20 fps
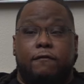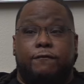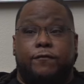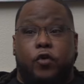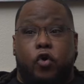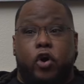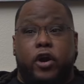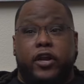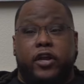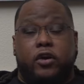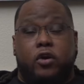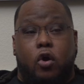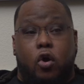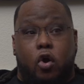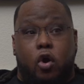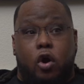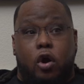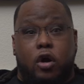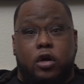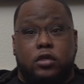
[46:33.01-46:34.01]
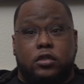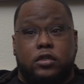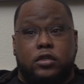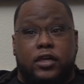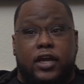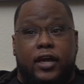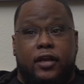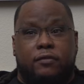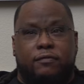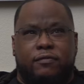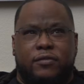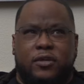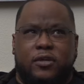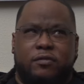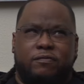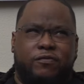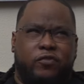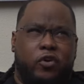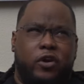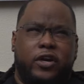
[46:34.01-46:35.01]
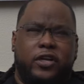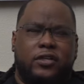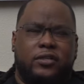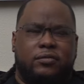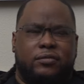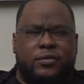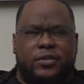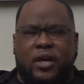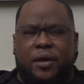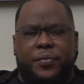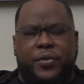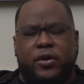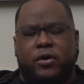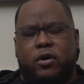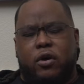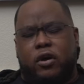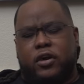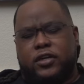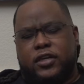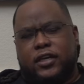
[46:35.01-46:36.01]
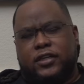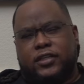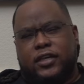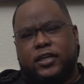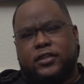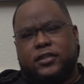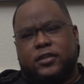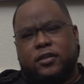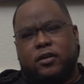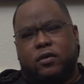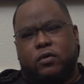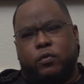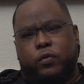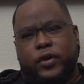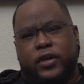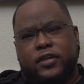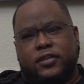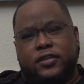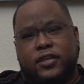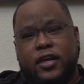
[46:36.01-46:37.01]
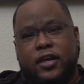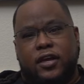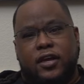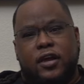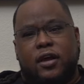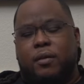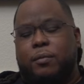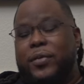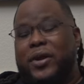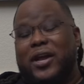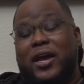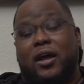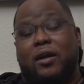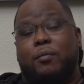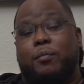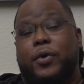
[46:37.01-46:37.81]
40 cars that mm, 40 something cars that tested on Wednesday, but they had yeah.